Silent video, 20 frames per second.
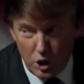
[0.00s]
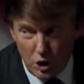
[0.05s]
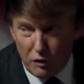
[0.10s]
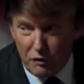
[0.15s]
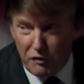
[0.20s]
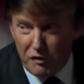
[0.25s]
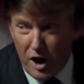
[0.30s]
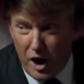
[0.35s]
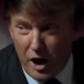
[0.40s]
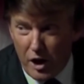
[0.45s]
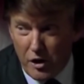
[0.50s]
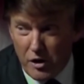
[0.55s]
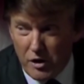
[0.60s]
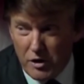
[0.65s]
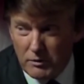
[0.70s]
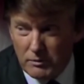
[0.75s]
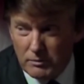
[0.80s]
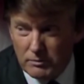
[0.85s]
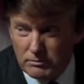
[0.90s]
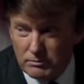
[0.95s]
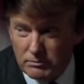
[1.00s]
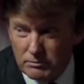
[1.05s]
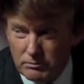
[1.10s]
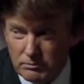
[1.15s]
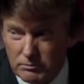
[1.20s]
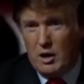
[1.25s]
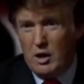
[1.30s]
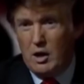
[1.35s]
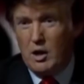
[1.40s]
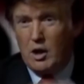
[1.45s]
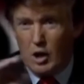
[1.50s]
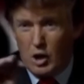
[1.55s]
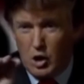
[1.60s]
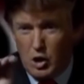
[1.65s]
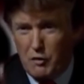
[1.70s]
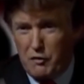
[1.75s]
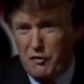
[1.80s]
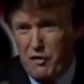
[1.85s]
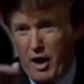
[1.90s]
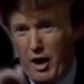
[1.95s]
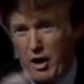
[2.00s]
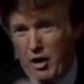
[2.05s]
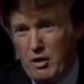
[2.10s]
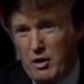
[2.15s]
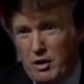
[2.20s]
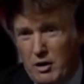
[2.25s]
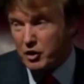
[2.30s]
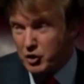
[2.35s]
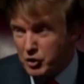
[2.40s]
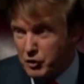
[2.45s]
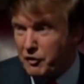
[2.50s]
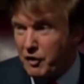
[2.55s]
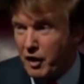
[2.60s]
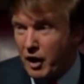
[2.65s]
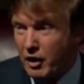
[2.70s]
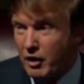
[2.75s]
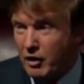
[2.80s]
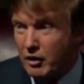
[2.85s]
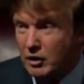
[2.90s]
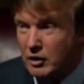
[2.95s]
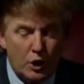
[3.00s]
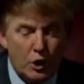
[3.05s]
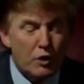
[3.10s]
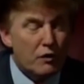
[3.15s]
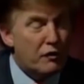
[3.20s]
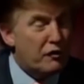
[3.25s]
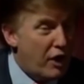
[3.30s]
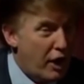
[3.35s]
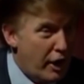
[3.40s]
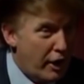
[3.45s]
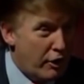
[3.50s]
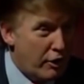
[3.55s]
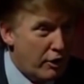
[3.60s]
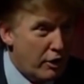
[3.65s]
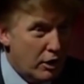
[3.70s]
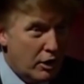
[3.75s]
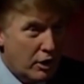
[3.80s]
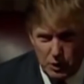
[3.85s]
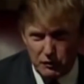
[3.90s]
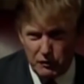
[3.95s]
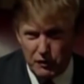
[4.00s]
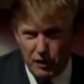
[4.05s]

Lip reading: You're fired. You're fired. You're fired. You're fired.